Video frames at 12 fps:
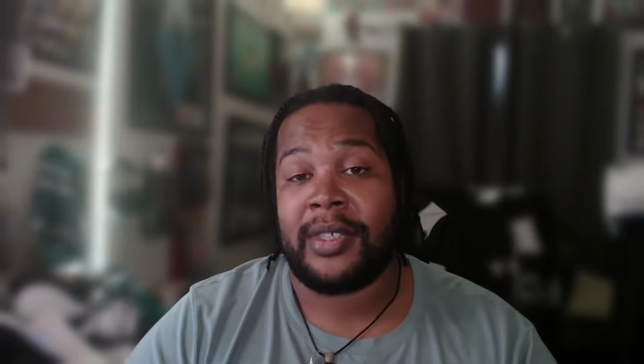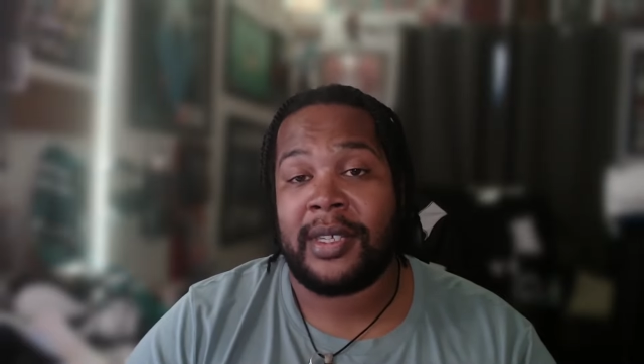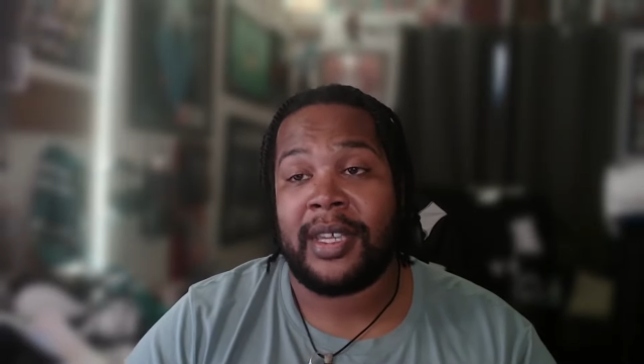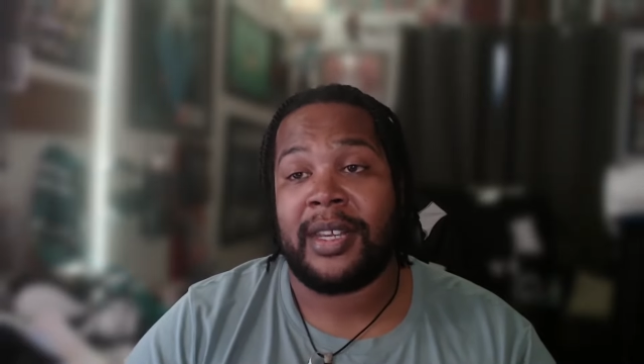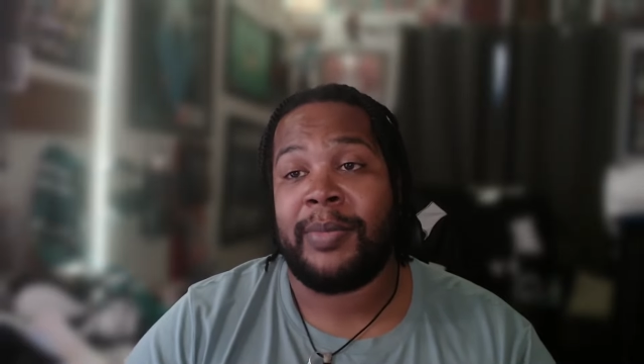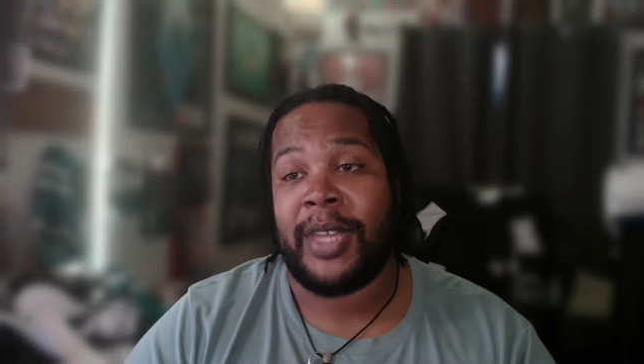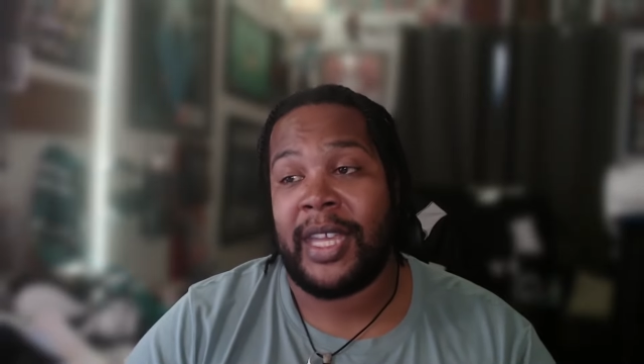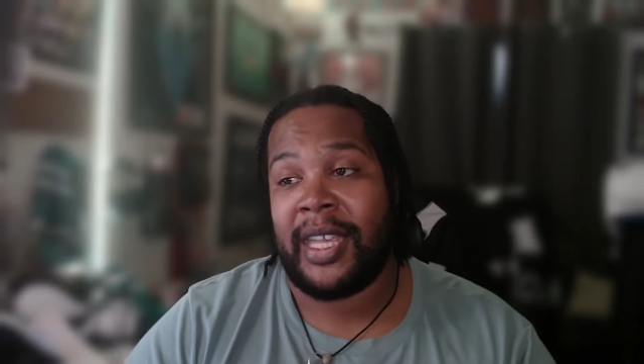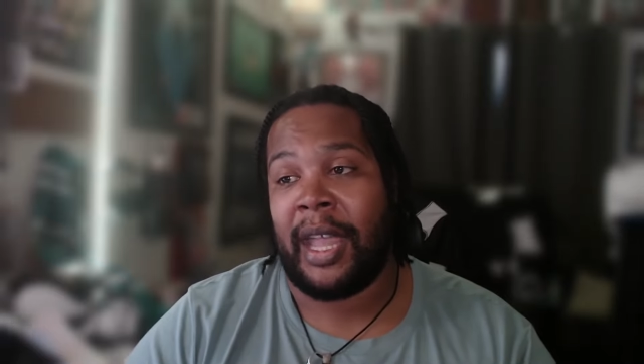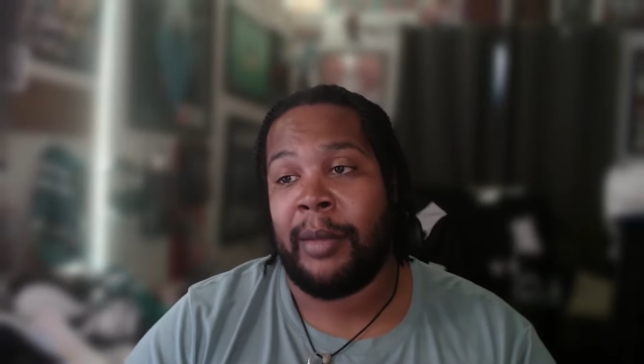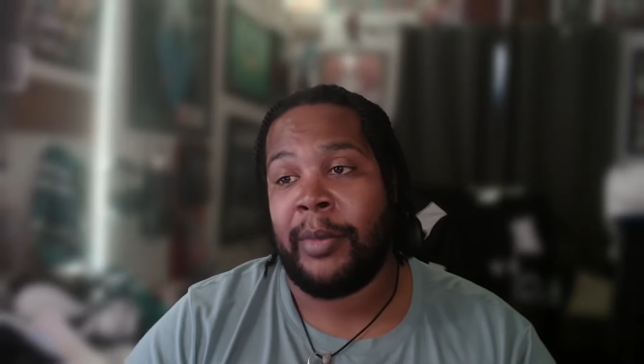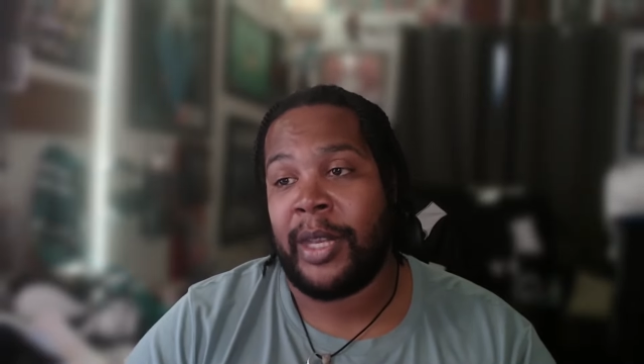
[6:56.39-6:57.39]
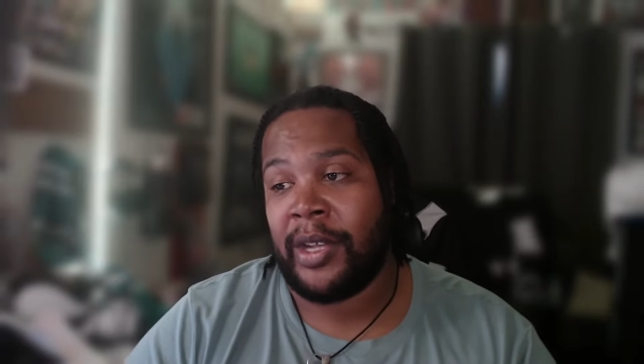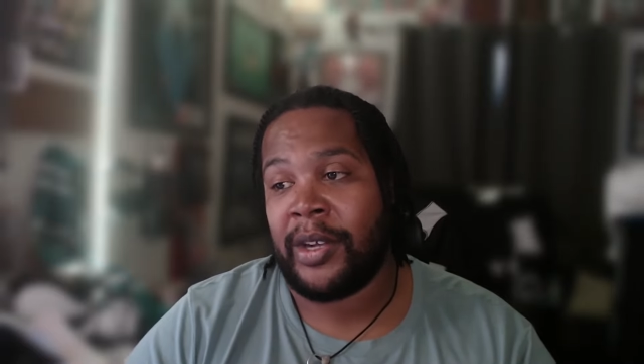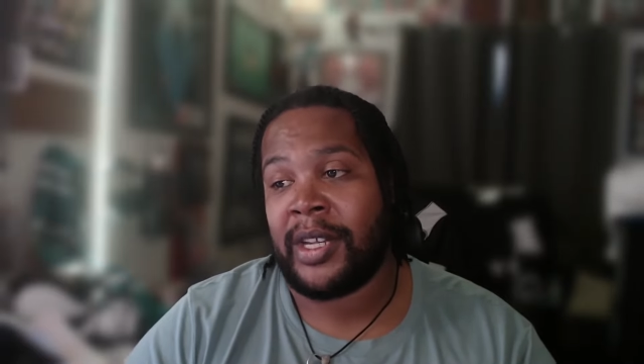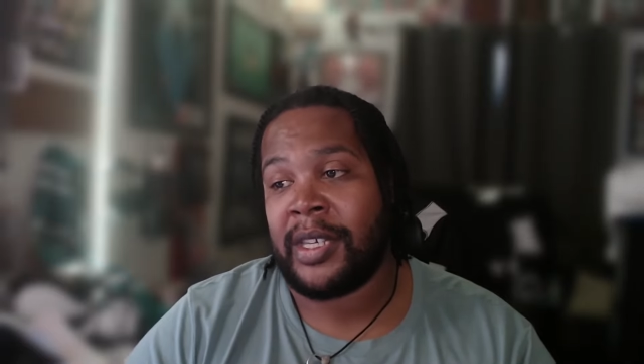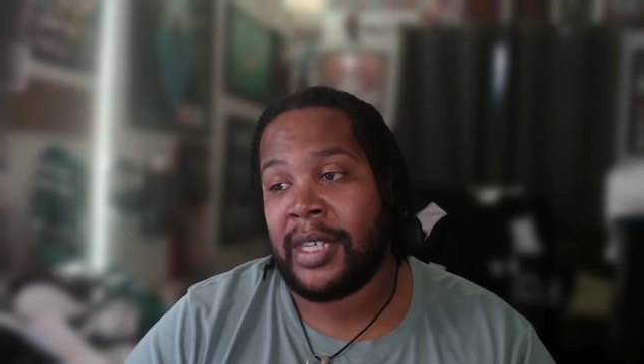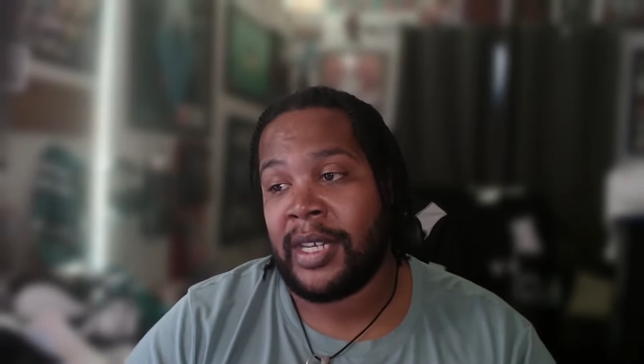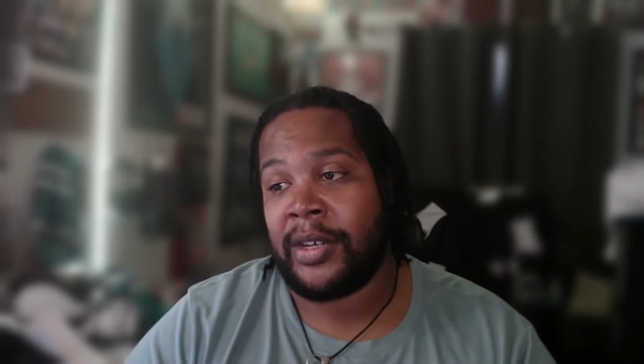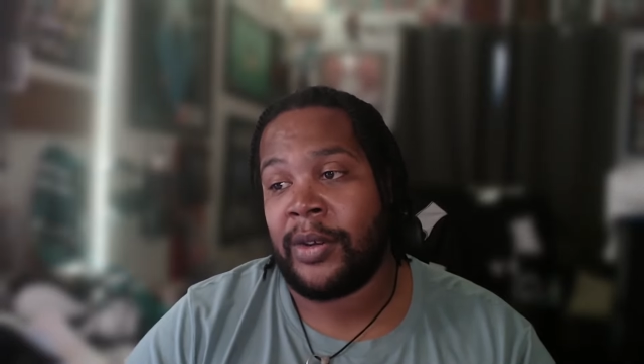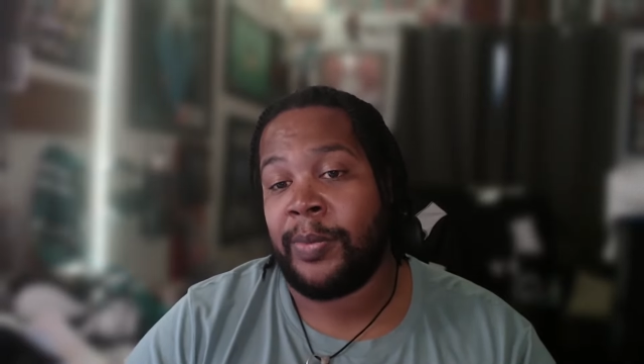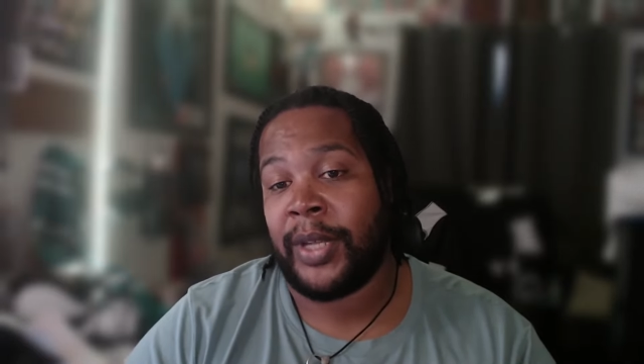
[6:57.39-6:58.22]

it's going to be a Game of the Year contender.